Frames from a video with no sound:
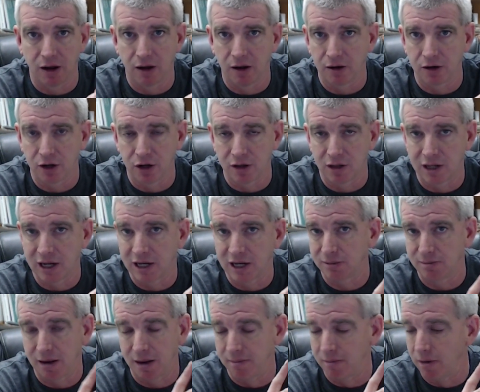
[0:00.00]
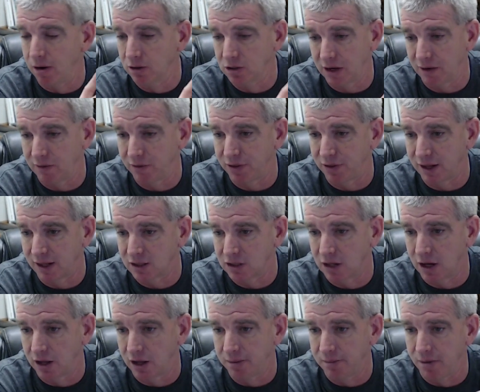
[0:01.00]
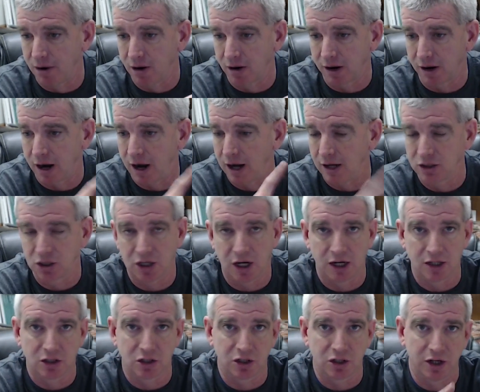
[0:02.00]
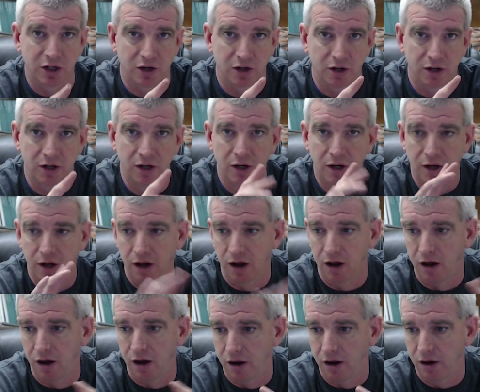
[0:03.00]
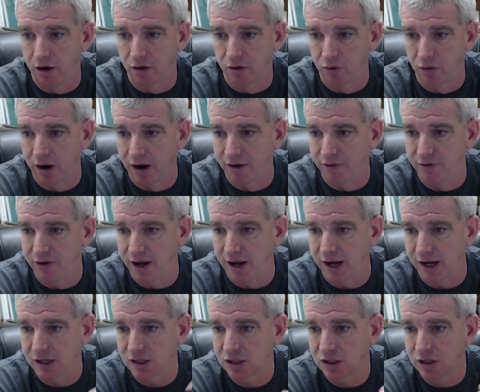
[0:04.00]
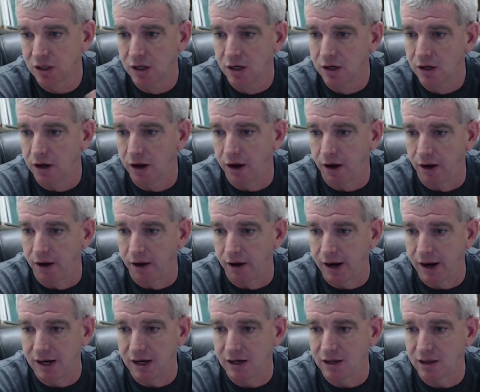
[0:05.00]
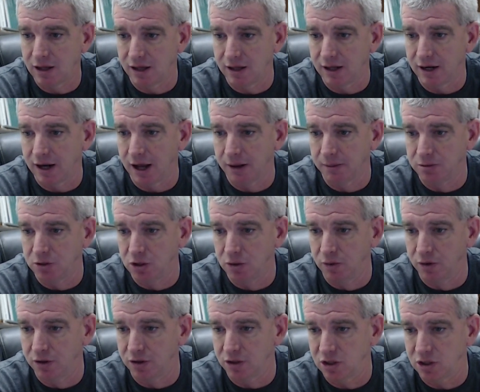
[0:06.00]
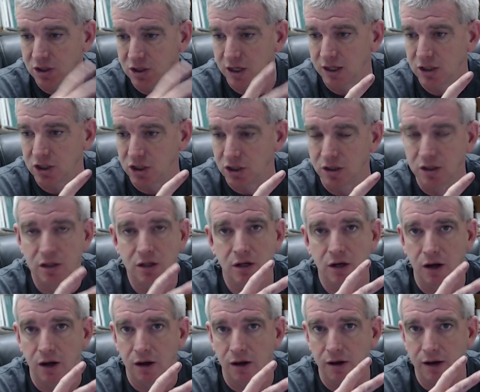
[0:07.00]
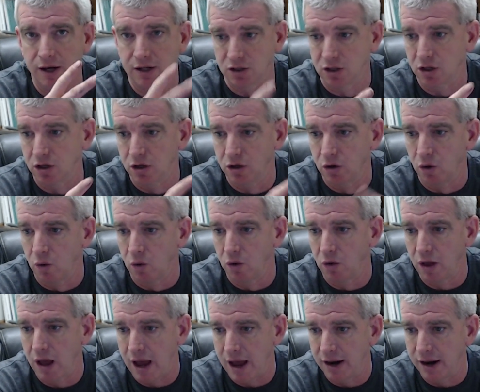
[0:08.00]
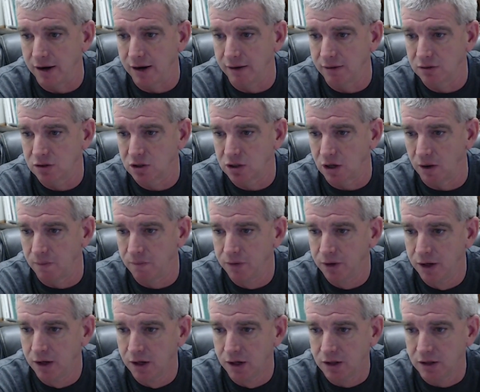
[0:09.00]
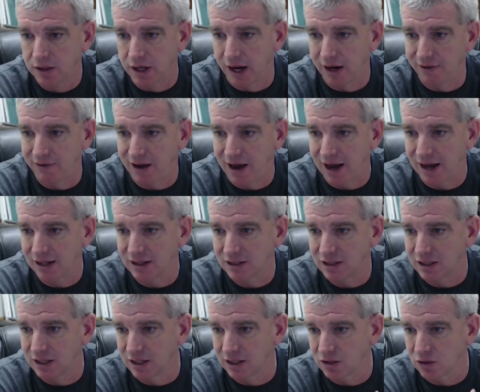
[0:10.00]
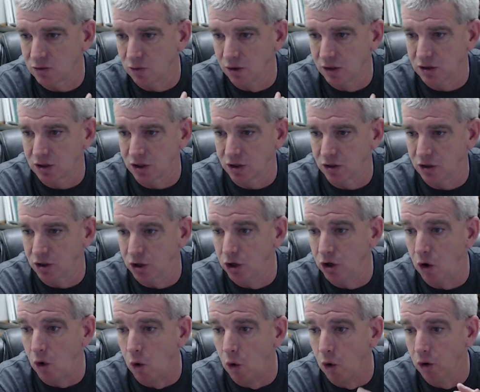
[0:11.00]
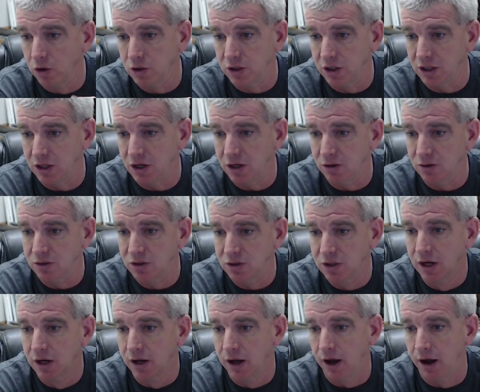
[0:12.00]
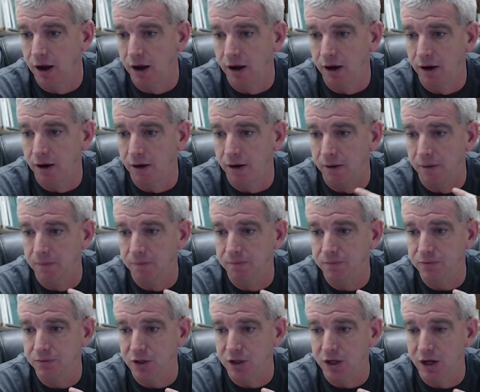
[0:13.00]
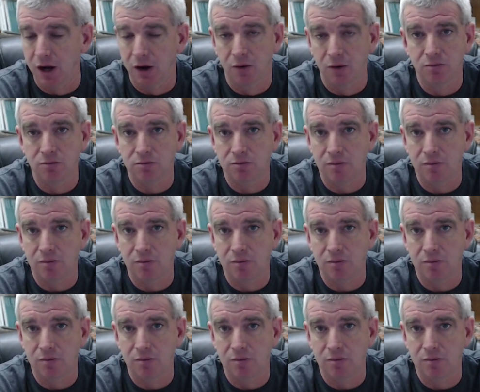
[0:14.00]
good things about most everything that's on the market. Hot Shot Secret, Rev-X, anything that helps you with stiction is a good oil additive. So Dave Hyden says, what's good oil to use? You know,